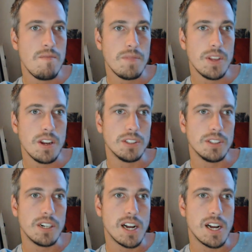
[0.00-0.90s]
you know,
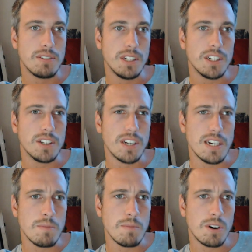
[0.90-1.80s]
they're not really good
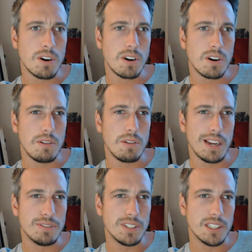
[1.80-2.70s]
anymore or
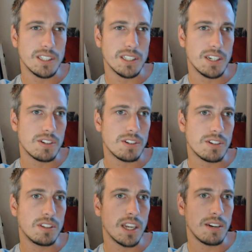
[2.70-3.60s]
relevant, and they
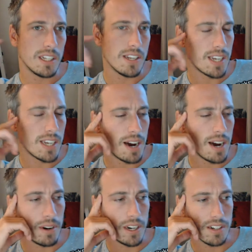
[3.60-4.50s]
just get really
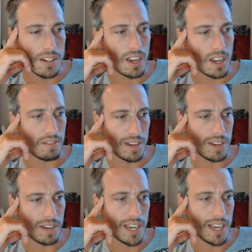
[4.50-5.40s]
sour. And there's a lot of
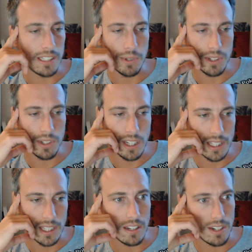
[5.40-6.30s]
hate in that
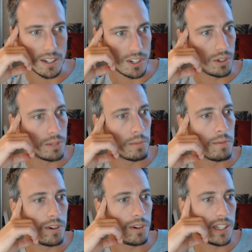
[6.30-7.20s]
community. Like, the Dutch Hold'em
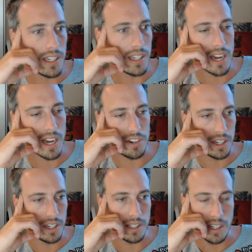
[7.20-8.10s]
community is kind of
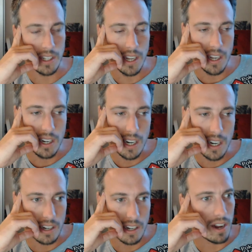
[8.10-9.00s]
shit.
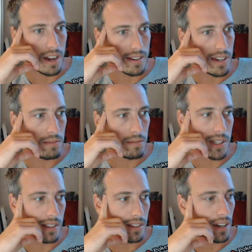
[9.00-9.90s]
Like, they all gossip.
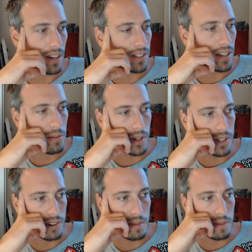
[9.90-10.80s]
You know,
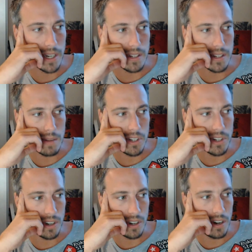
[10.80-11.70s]
everybody's trying to backstab each
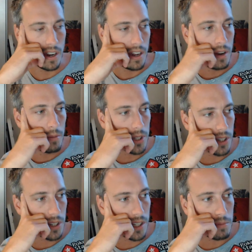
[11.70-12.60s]
other. But
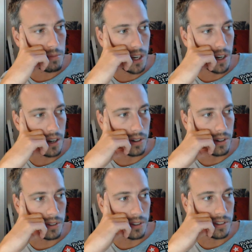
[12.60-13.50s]
the
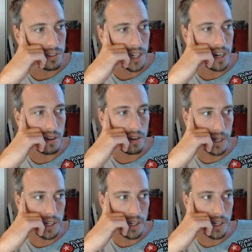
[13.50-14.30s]
PLO, I don't know what it is